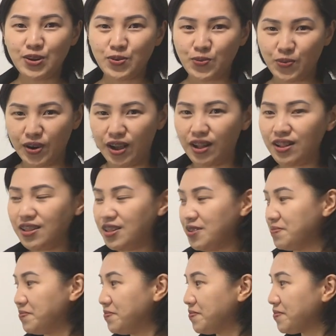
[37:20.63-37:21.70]

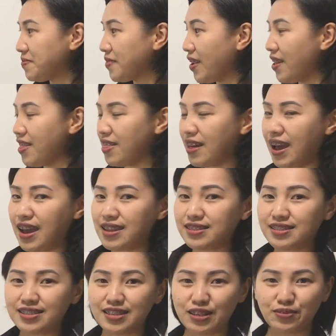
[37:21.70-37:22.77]
Well,
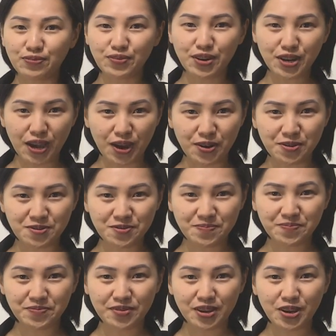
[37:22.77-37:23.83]
that's it for now,
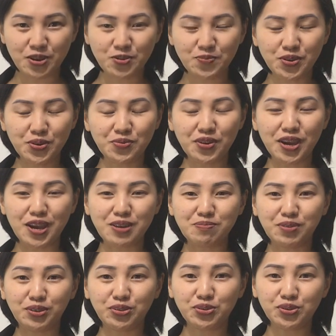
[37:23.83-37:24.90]
and I hope you were
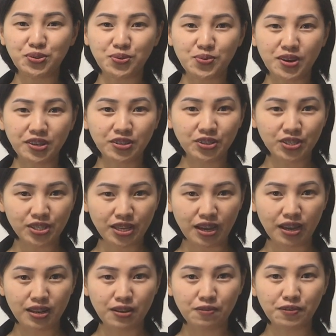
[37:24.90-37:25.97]
able to
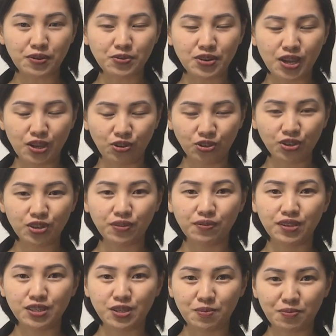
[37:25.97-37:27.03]
understand the foundation of
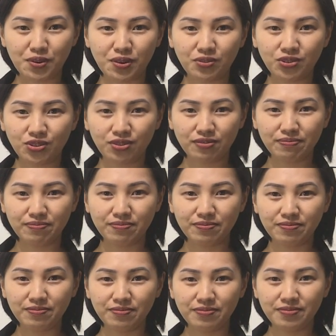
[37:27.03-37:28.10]
this approach.
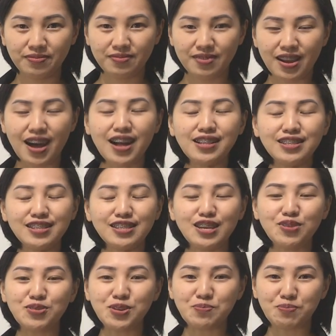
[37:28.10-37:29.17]
I'll see
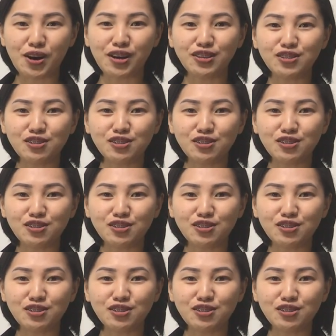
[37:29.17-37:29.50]
you in part